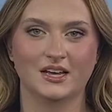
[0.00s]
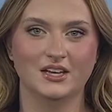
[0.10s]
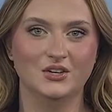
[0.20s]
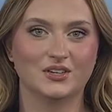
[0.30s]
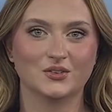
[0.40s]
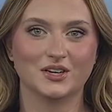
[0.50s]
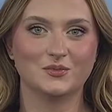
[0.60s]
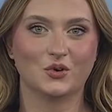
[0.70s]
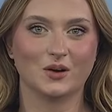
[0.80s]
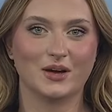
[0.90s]
You can read
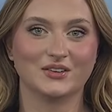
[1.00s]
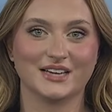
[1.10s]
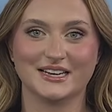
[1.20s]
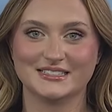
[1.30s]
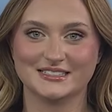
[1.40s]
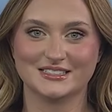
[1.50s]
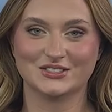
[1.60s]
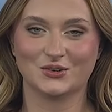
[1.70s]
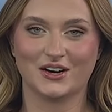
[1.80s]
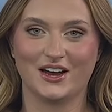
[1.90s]
more about Denniston's
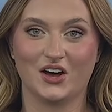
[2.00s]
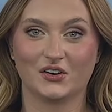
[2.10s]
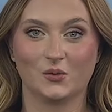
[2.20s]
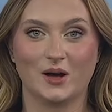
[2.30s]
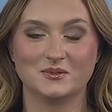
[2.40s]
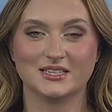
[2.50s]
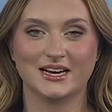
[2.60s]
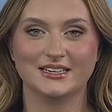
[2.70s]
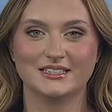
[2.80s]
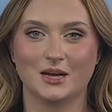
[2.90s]
story on our
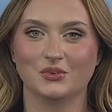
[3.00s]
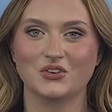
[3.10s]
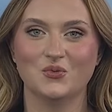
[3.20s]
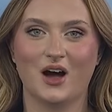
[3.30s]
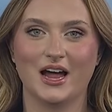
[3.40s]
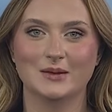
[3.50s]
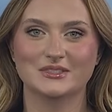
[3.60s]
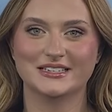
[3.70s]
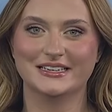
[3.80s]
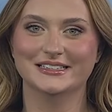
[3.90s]
website,
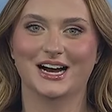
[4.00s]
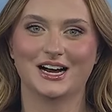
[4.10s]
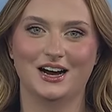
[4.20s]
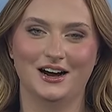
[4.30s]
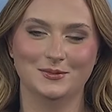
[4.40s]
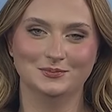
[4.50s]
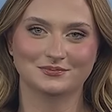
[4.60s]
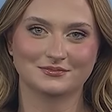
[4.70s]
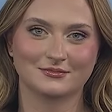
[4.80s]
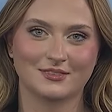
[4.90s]
WYMT.com.
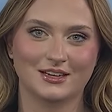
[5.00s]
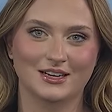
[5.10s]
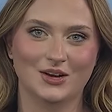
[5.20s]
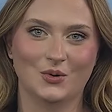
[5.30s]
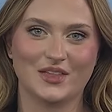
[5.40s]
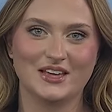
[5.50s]
Well, thank